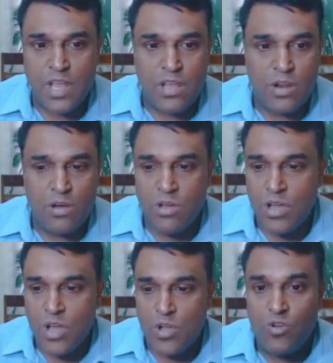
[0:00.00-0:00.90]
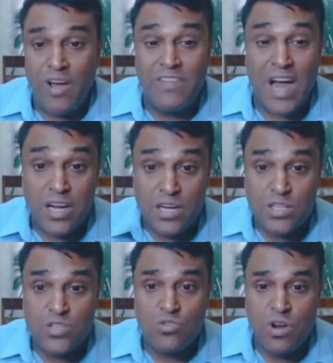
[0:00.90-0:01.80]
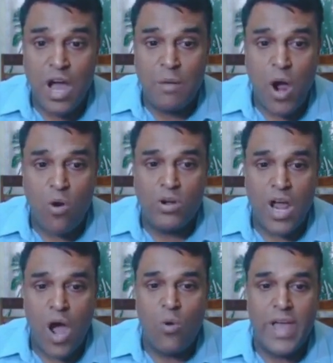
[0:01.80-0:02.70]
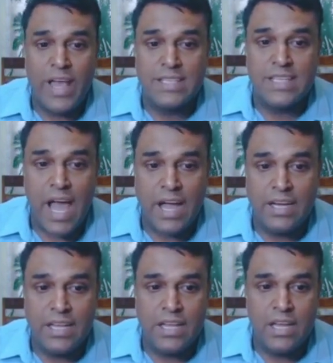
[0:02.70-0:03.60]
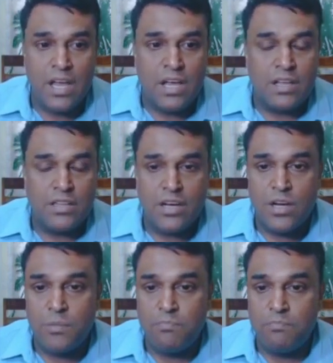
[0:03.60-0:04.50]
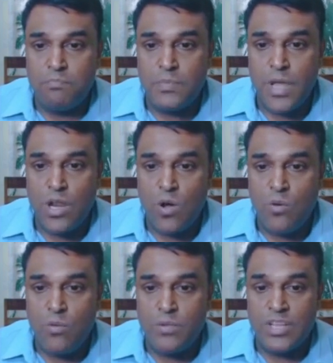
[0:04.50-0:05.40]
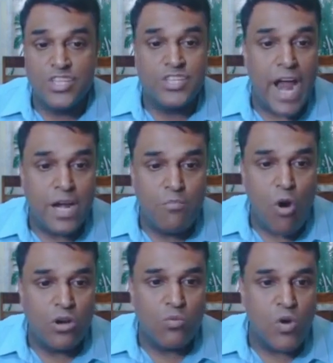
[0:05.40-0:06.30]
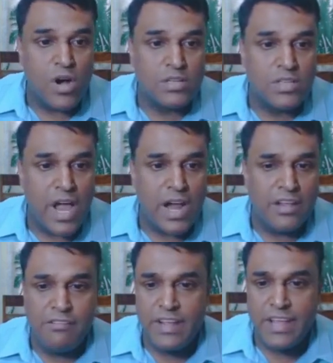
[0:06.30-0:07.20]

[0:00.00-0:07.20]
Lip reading: you know you have understood about how exactly the the chatbot works. And in